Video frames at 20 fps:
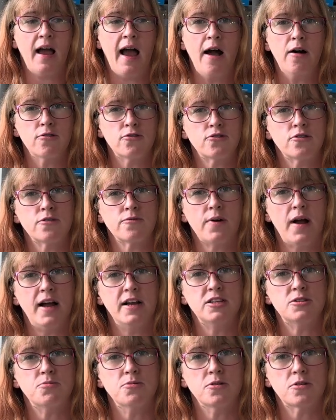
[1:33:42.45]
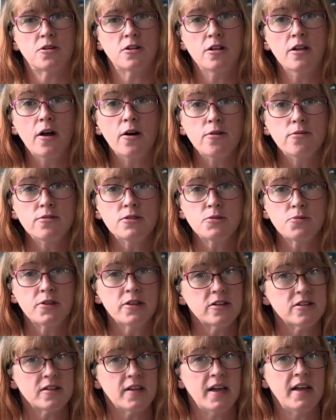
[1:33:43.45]
outdoor rides will close when
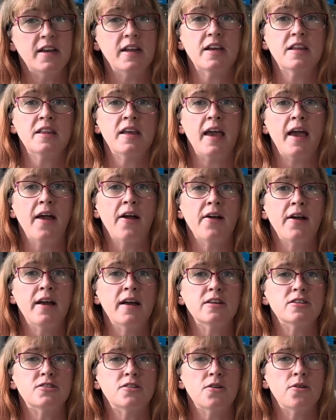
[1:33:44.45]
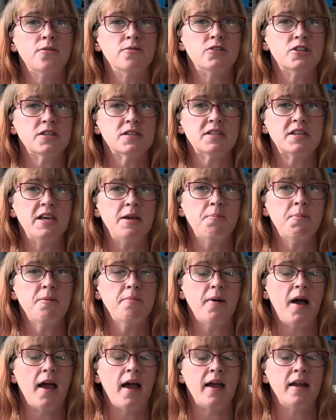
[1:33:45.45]
there's lightning in the area, so just keep in
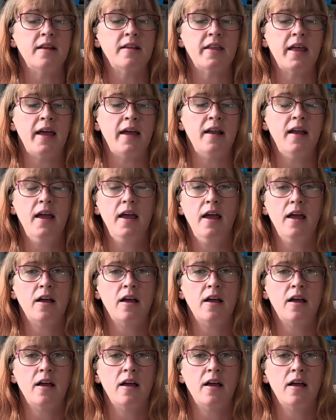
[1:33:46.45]
mind that